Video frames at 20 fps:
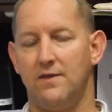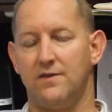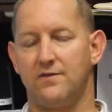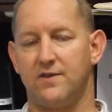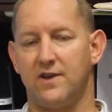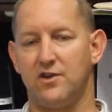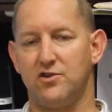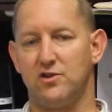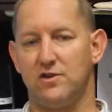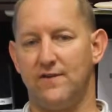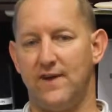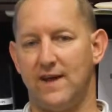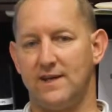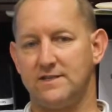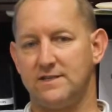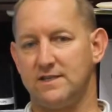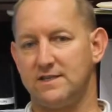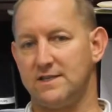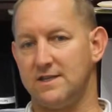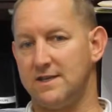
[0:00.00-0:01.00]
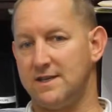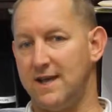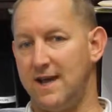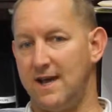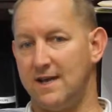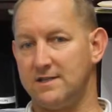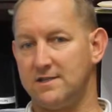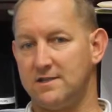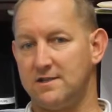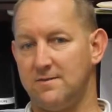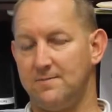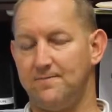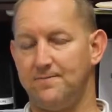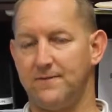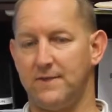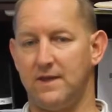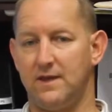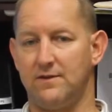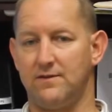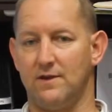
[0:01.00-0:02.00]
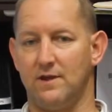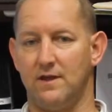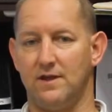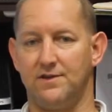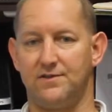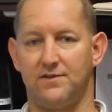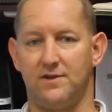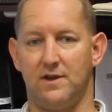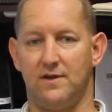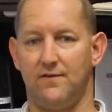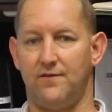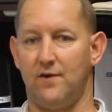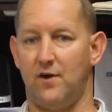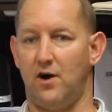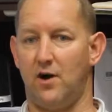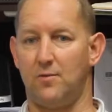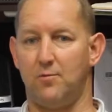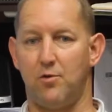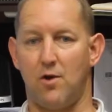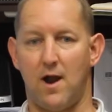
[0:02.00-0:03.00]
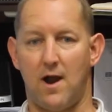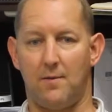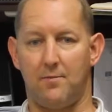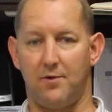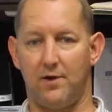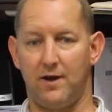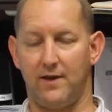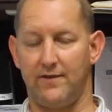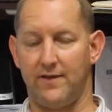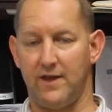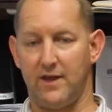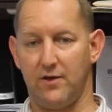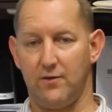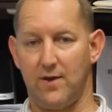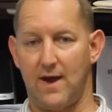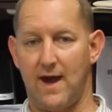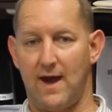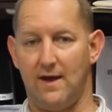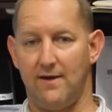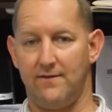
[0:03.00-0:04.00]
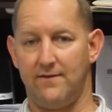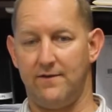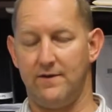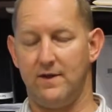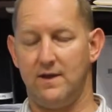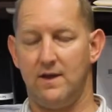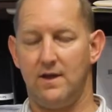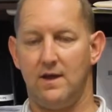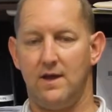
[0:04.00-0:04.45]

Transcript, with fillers: The schedule of assets and debts is a list of all property that you have.